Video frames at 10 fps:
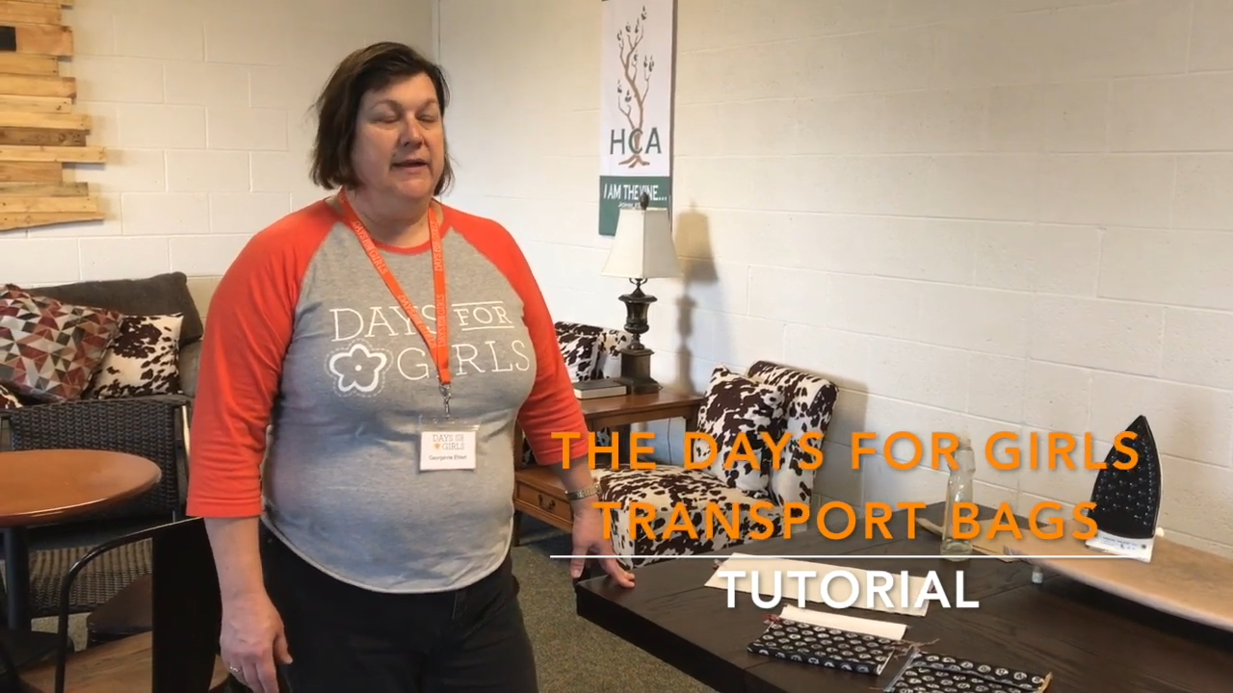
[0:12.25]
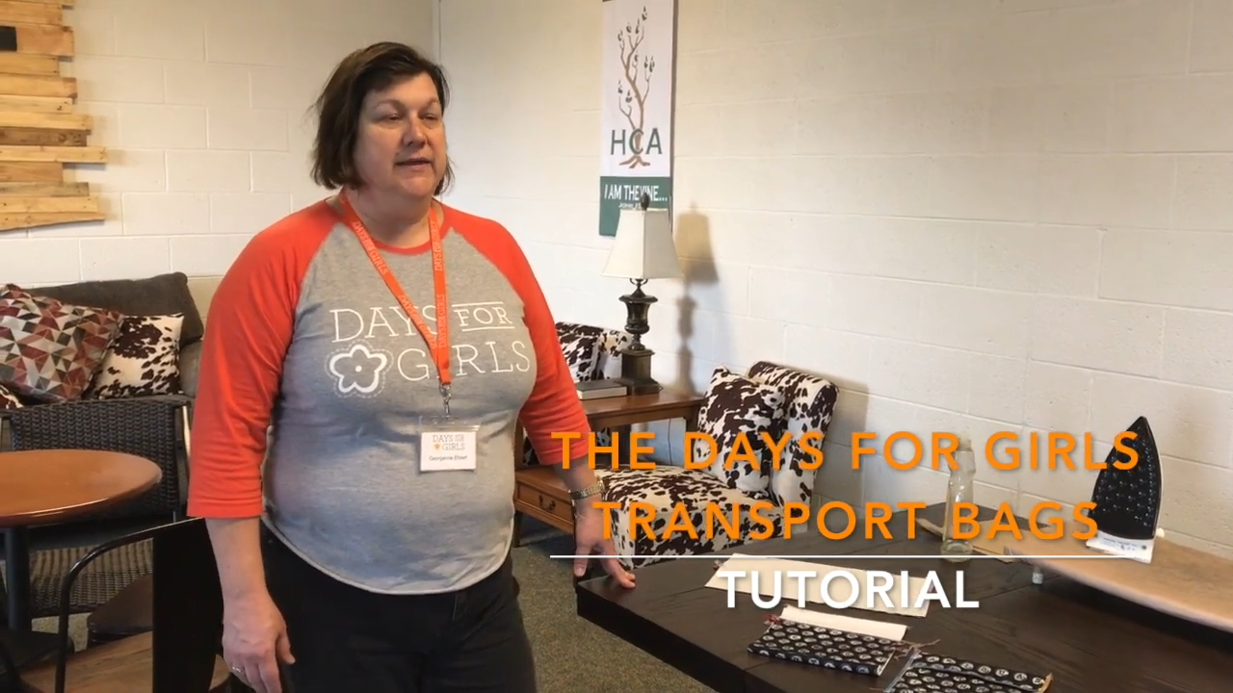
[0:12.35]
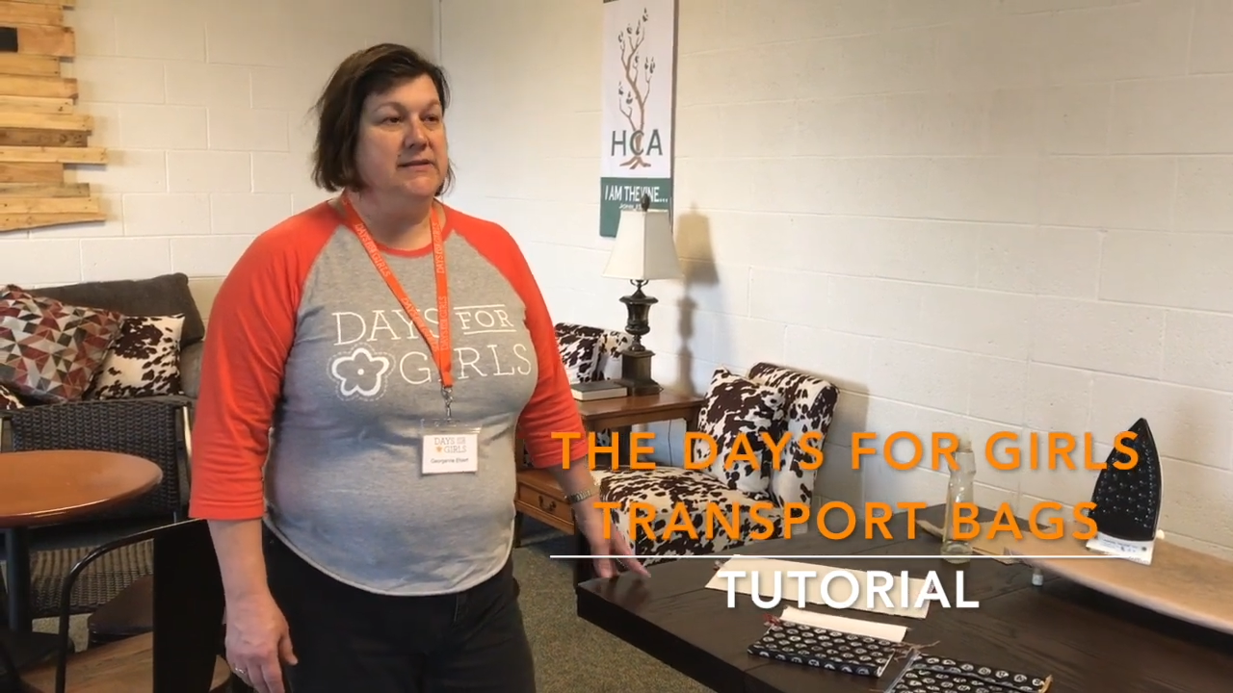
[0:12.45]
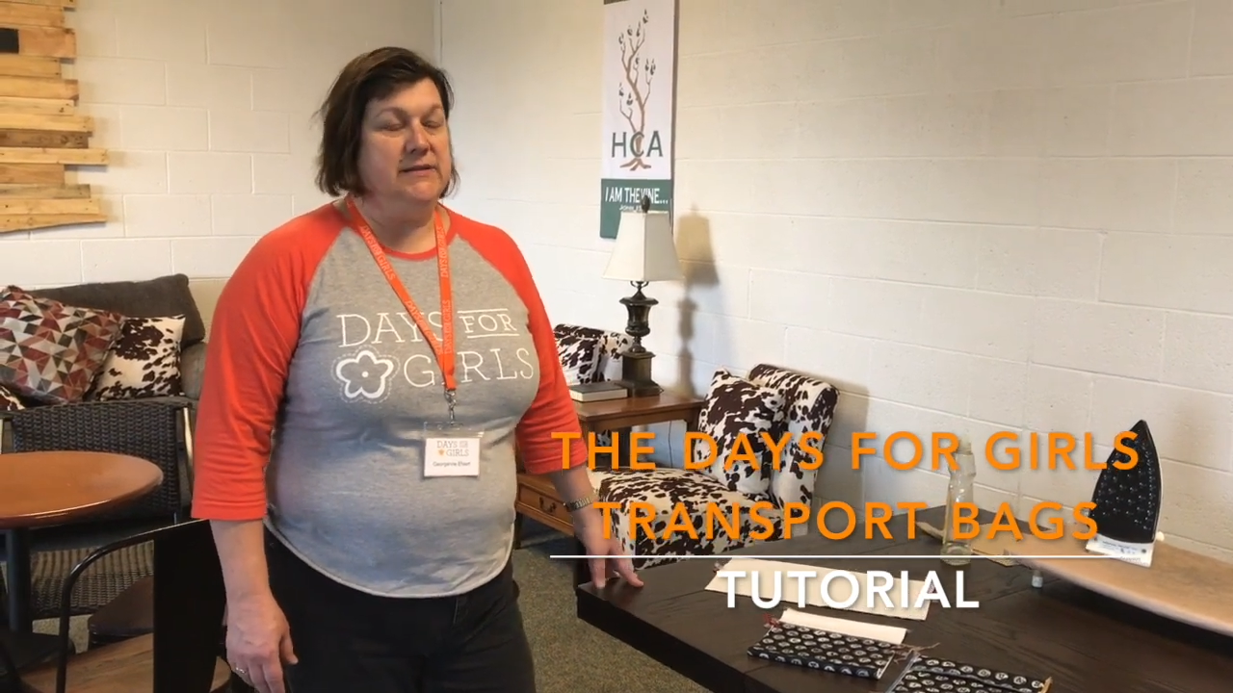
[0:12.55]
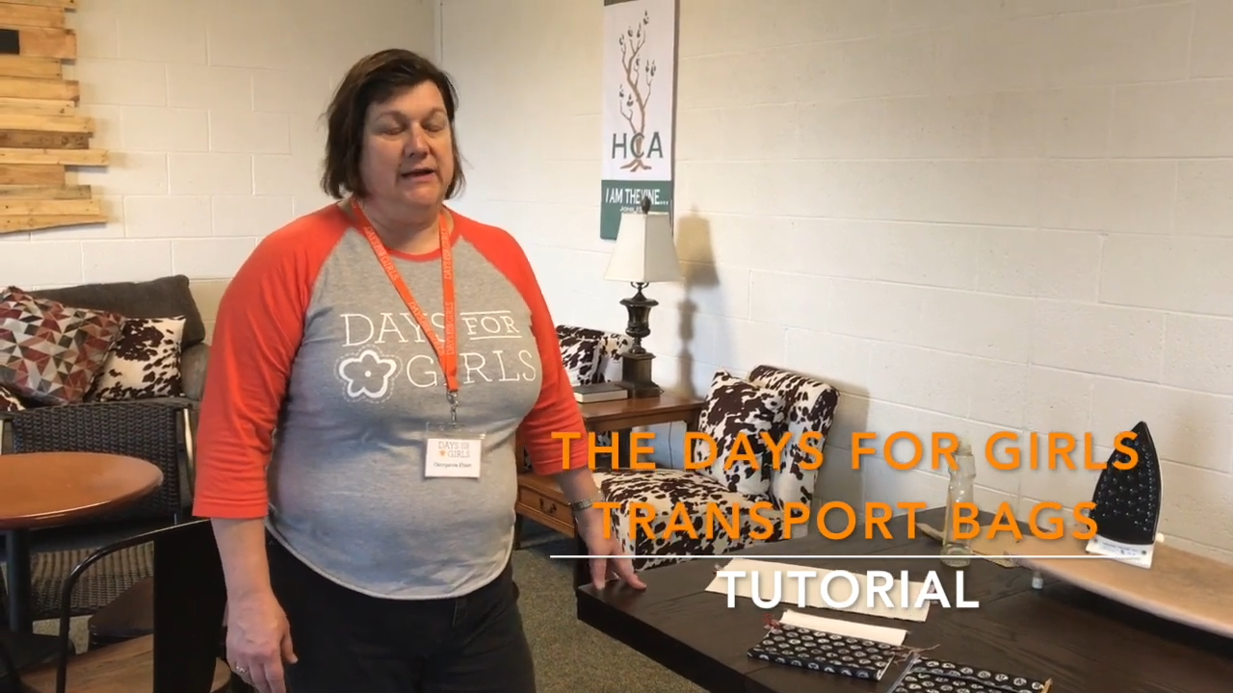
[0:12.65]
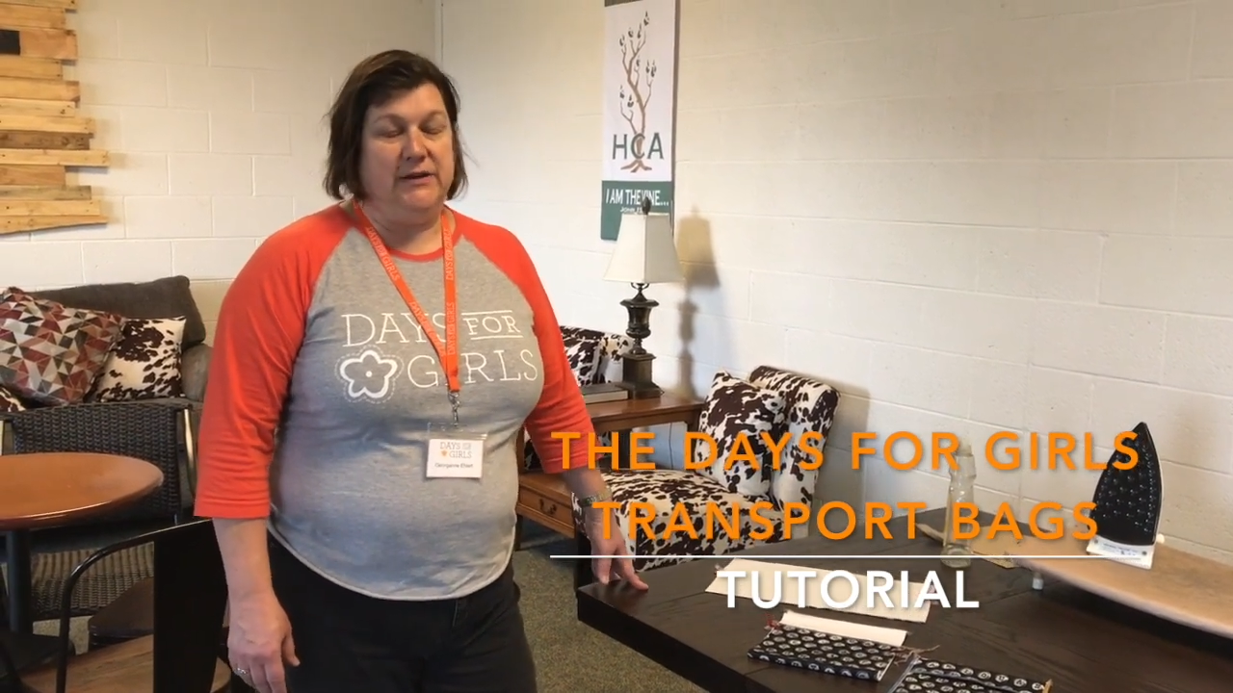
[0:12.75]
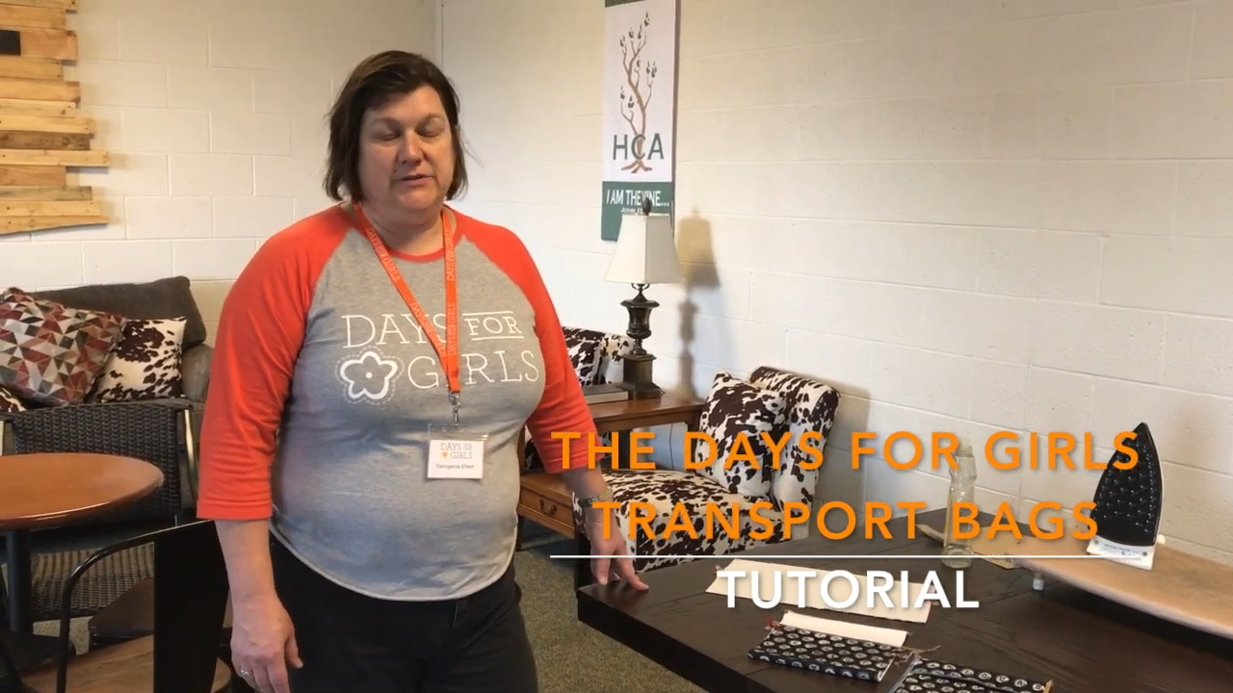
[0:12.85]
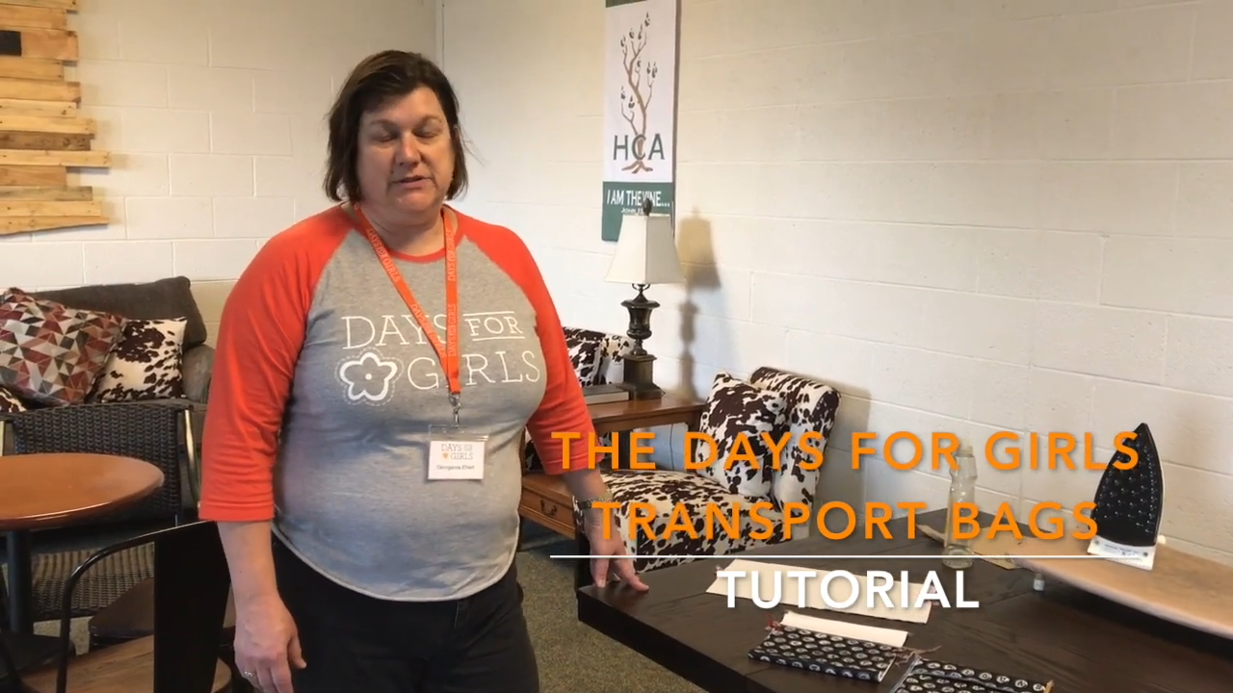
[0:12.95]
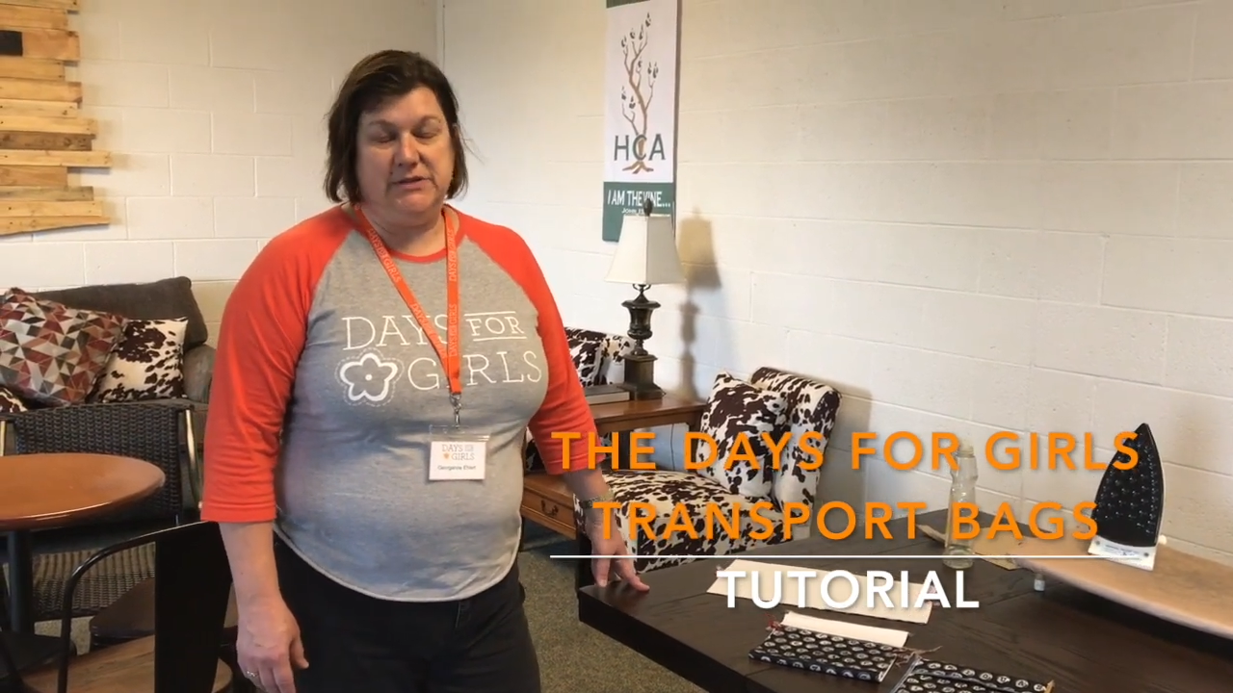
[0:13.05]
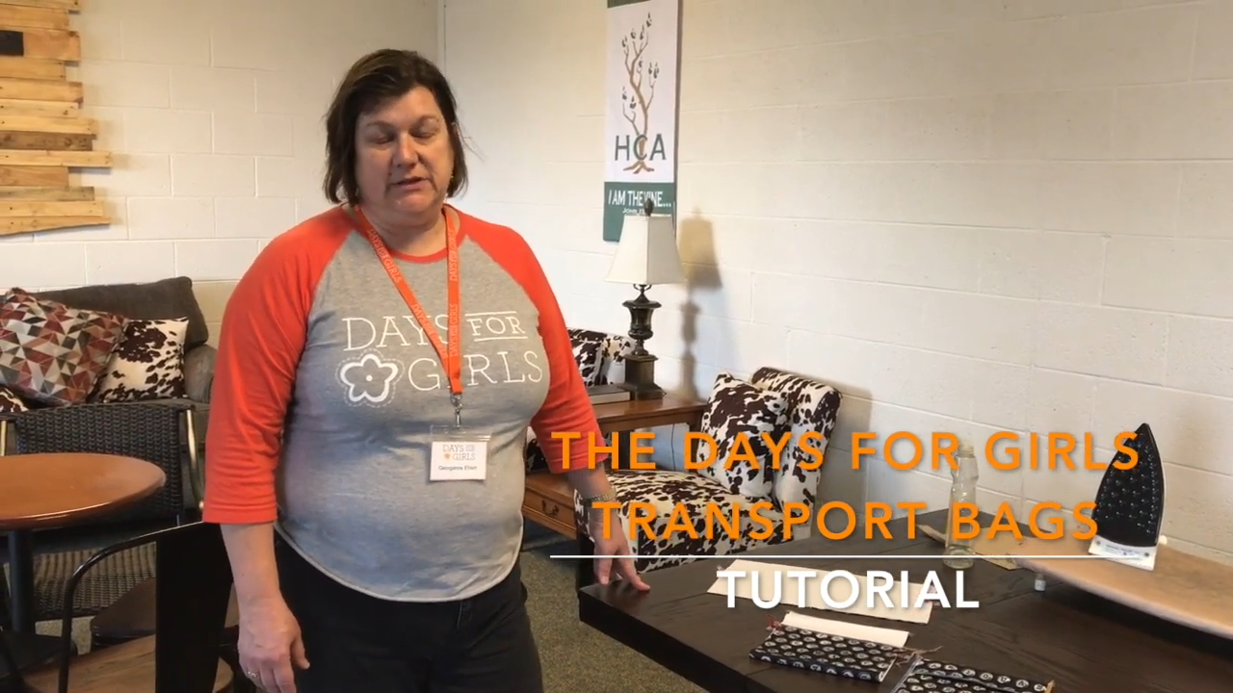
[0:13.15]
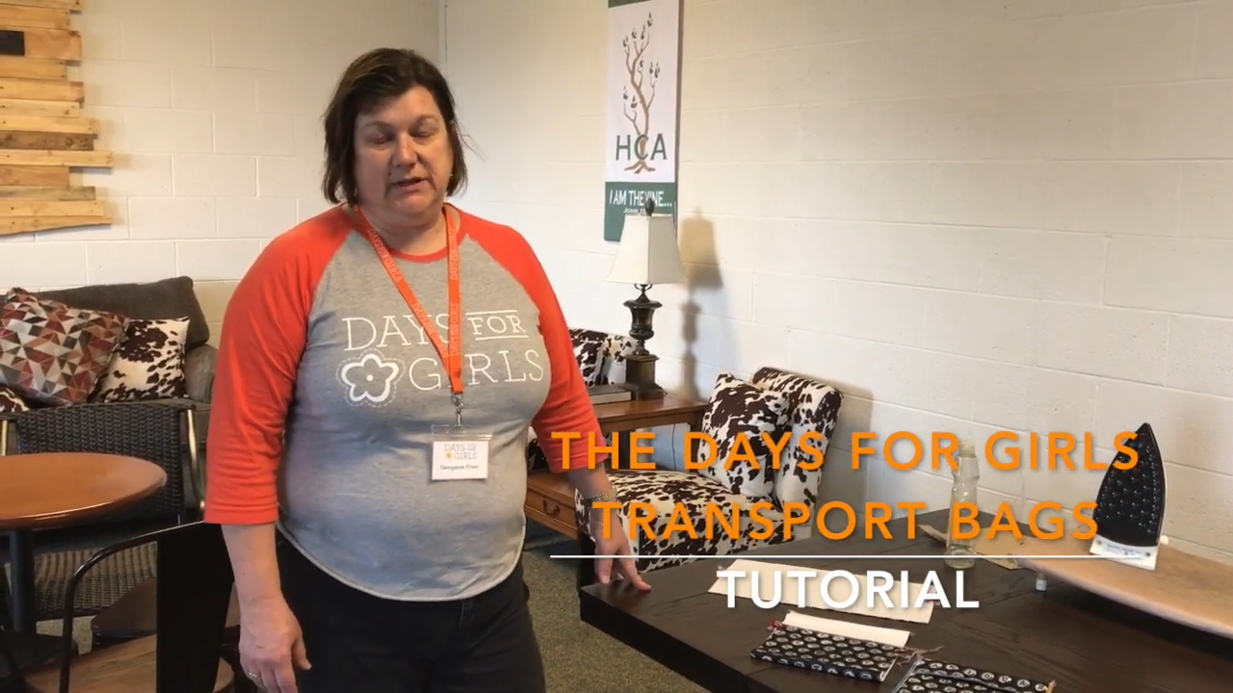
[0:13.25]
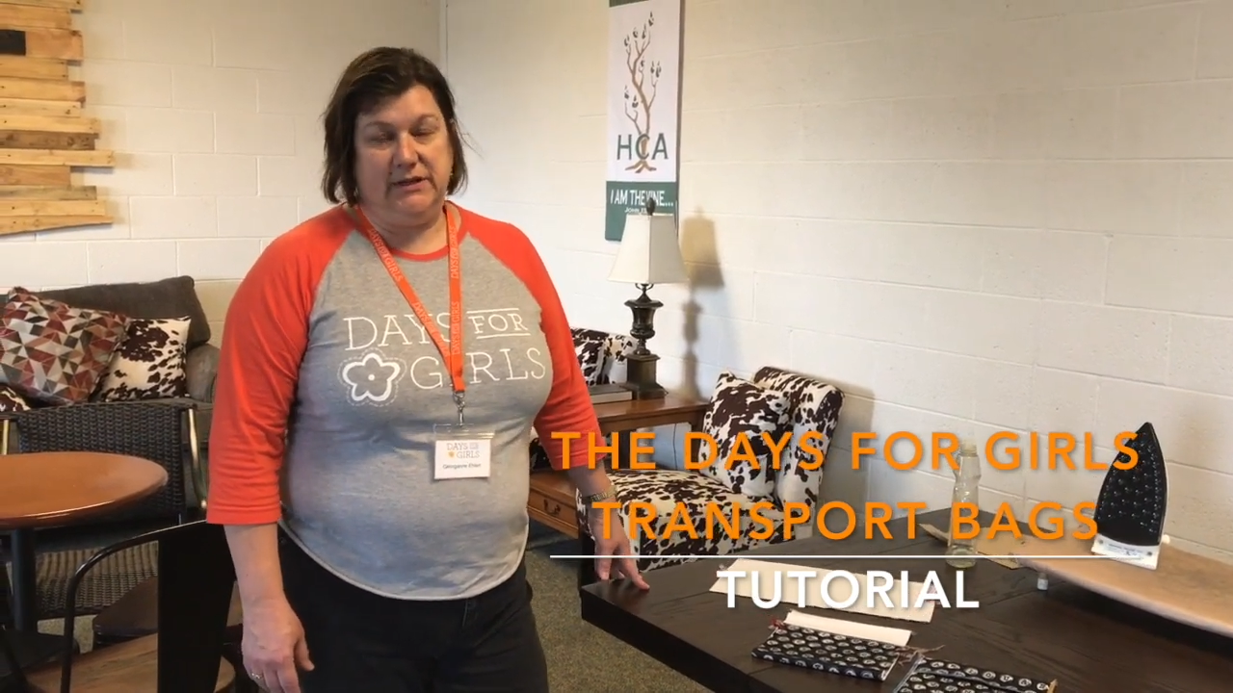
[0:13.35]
This allows this,